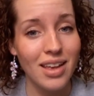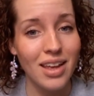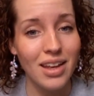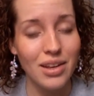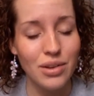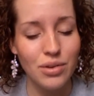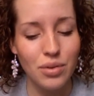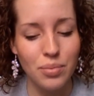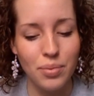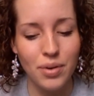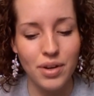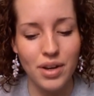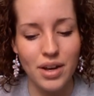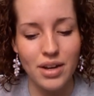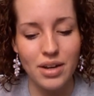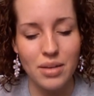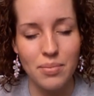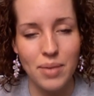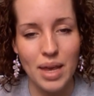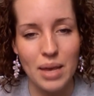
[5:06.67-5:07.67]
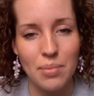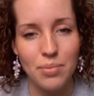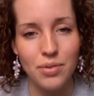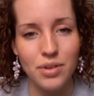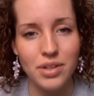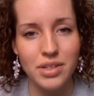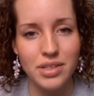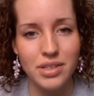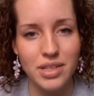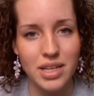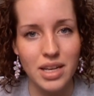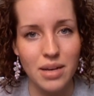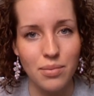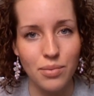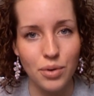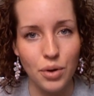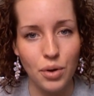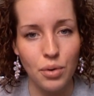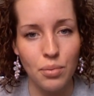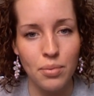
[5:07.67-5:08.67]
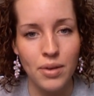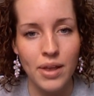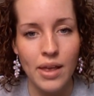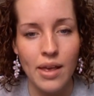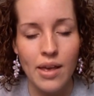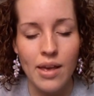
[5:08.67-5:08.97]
and you'll put on a paper exam robe,